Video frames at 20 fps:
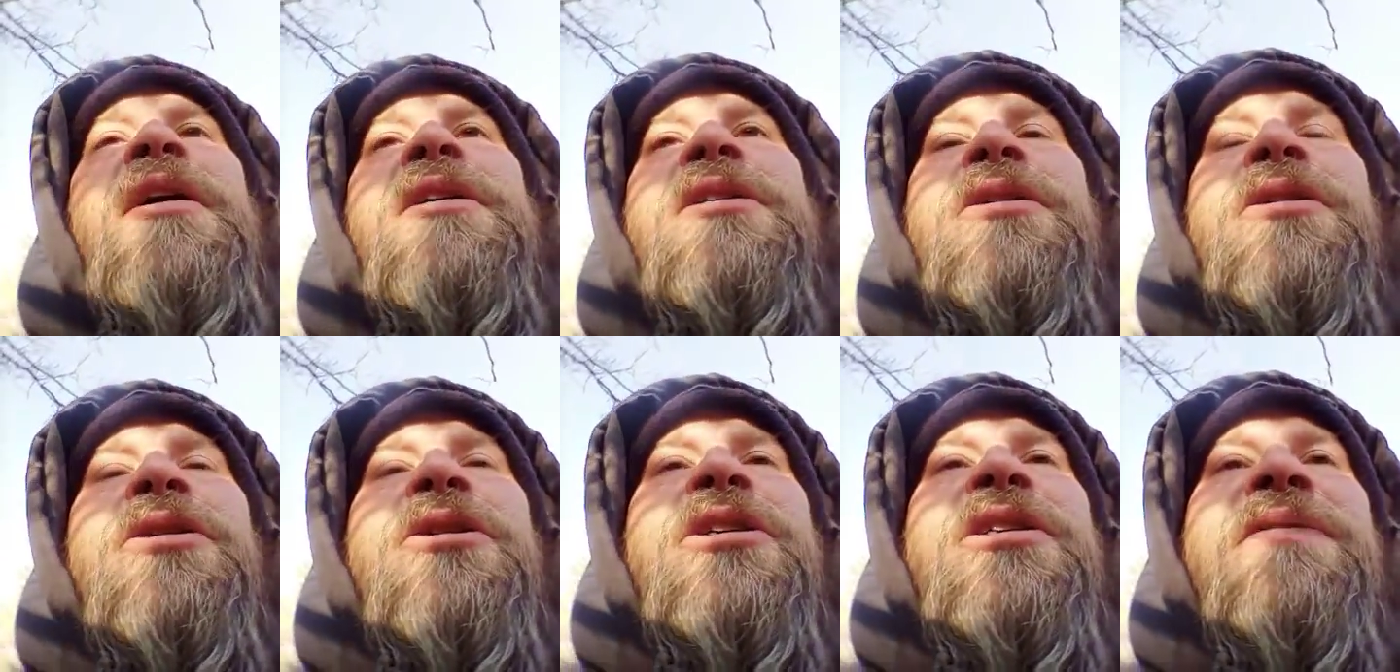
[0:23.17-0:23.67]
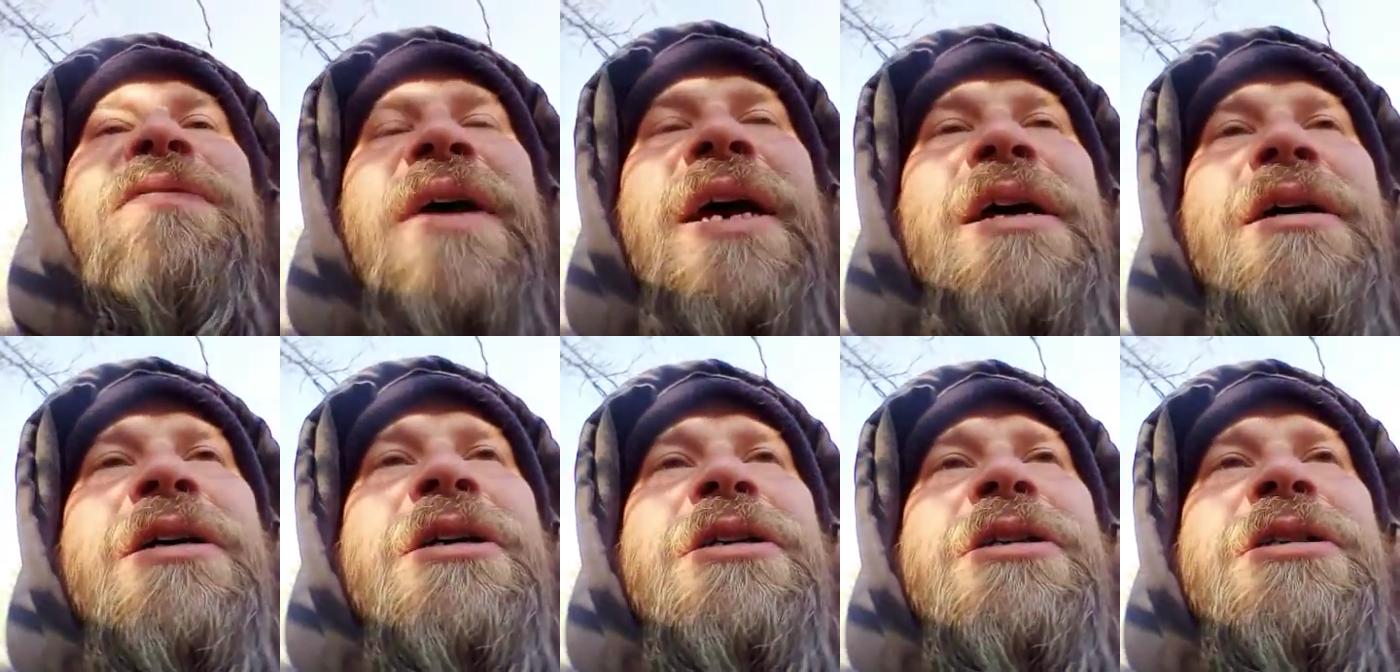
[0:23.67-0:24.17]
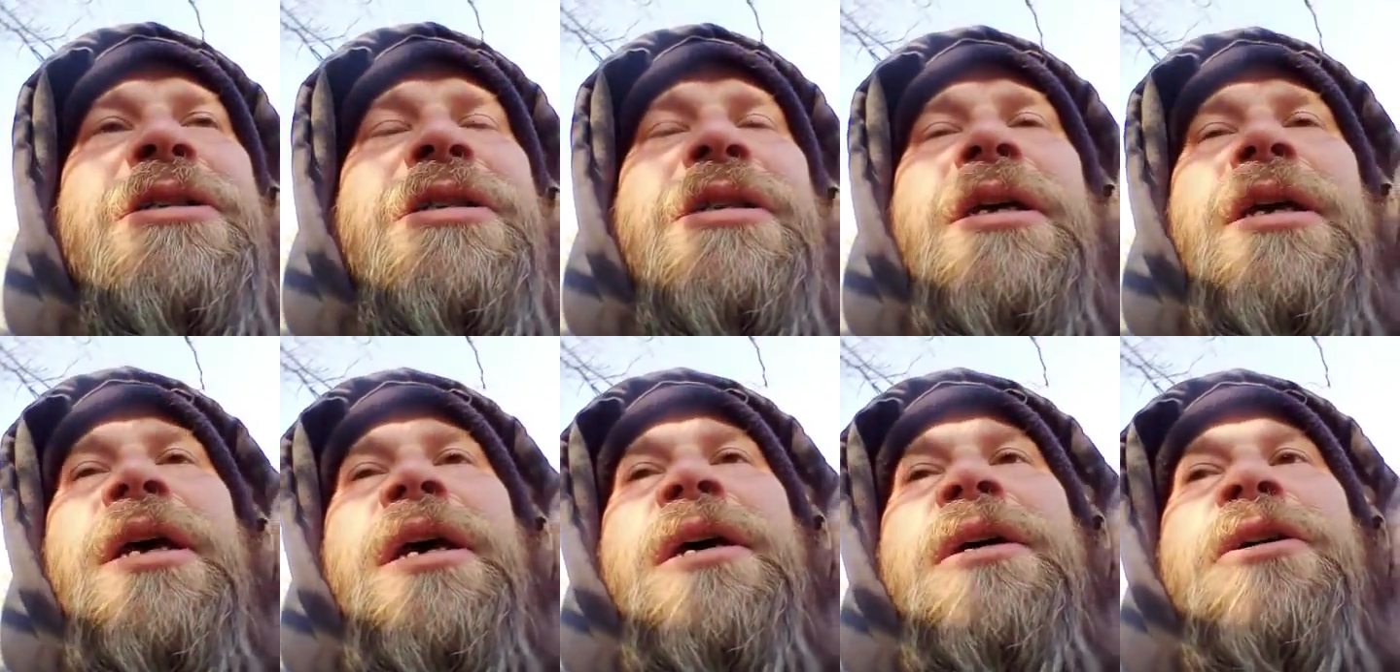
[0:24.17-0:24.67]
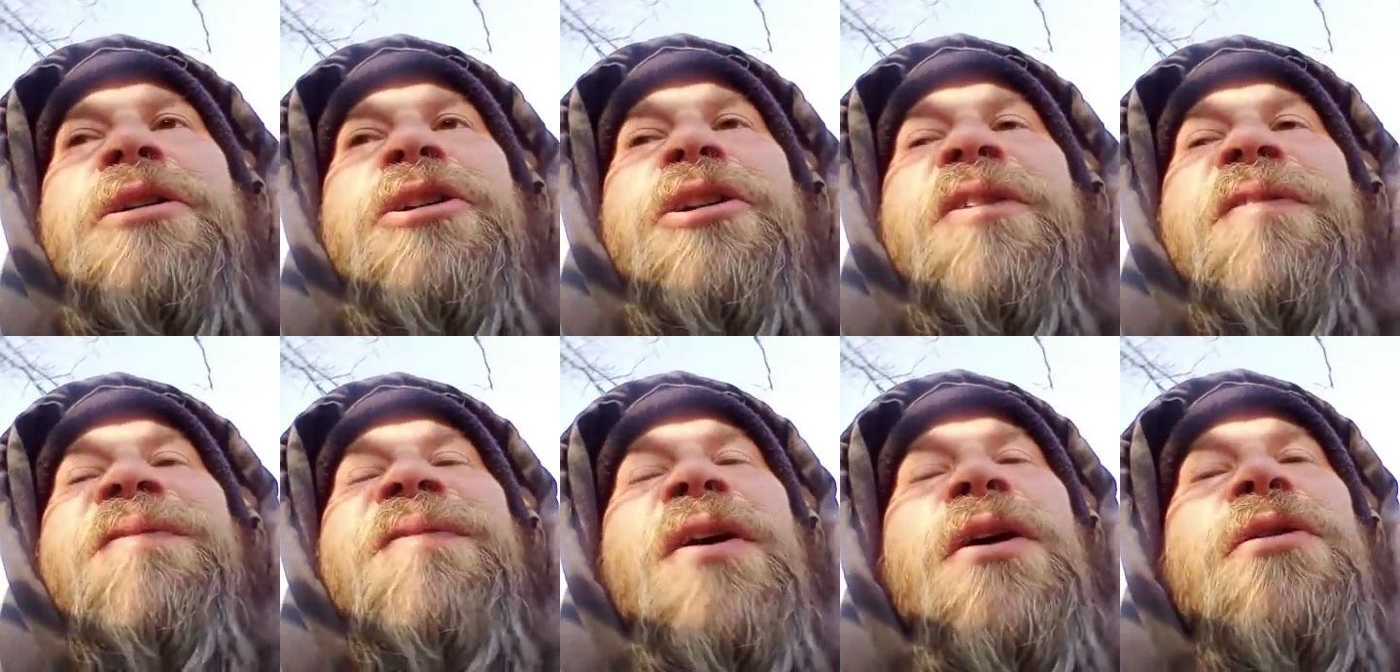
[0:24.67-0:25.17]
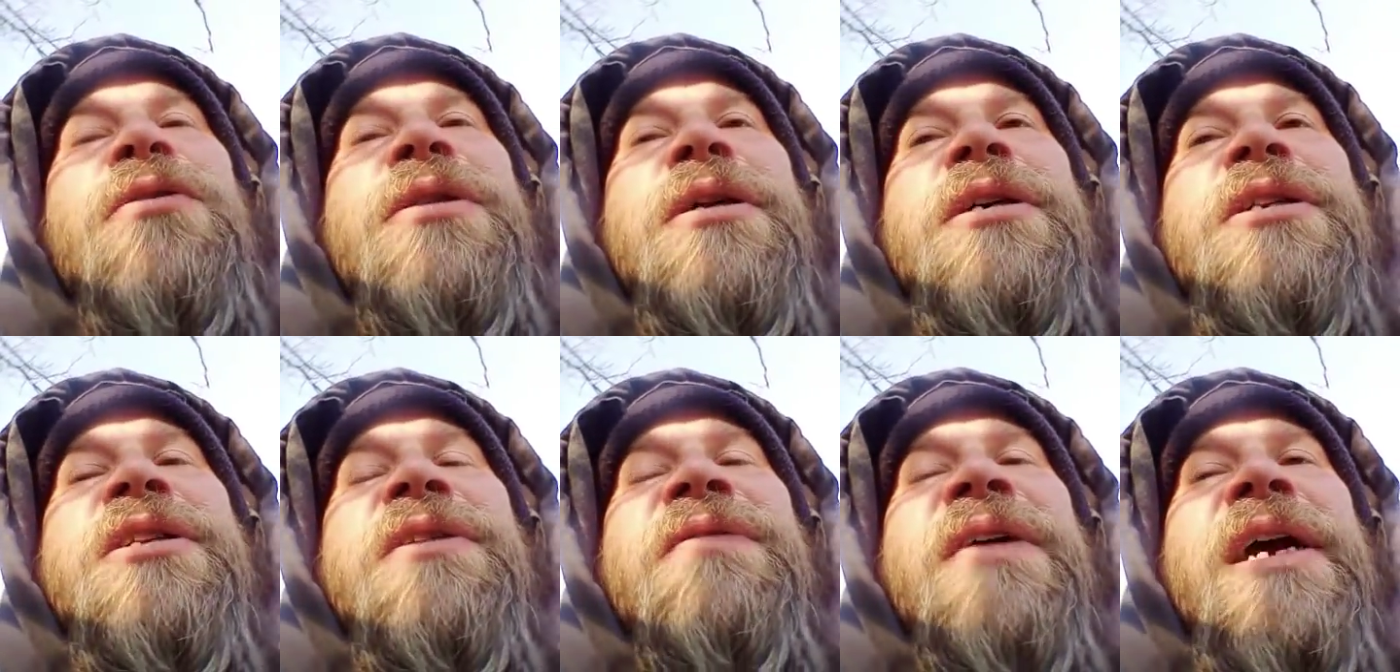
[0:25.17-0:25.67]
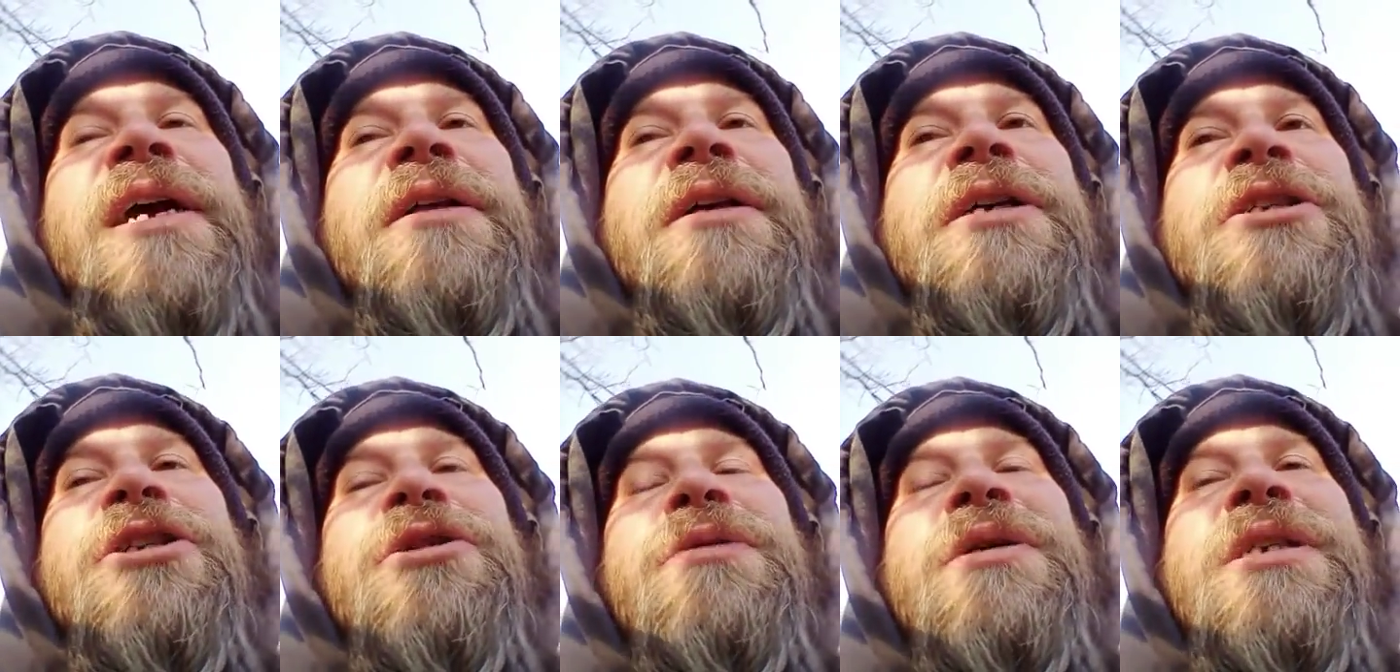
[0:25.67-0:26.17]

So under surveillance, under your phone little surveillance,